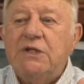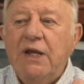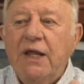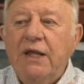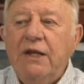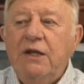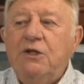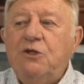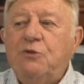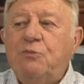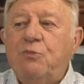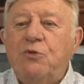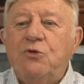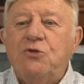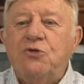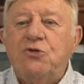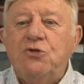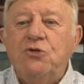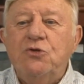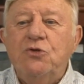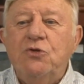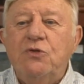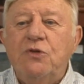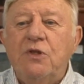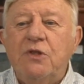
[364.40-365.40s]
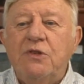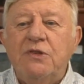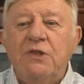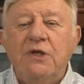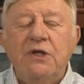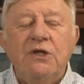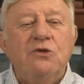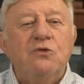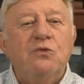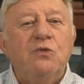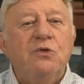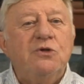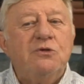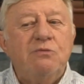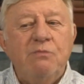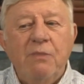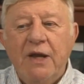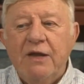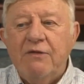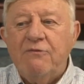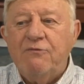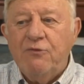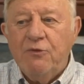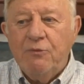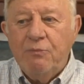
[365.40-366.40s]
Let us pursue the things which
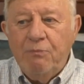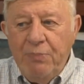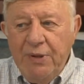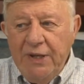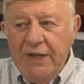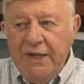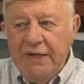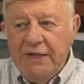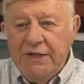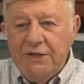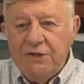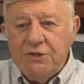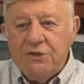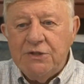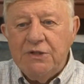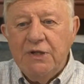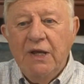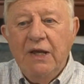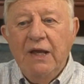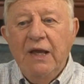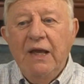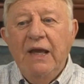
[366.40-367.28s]
make for peace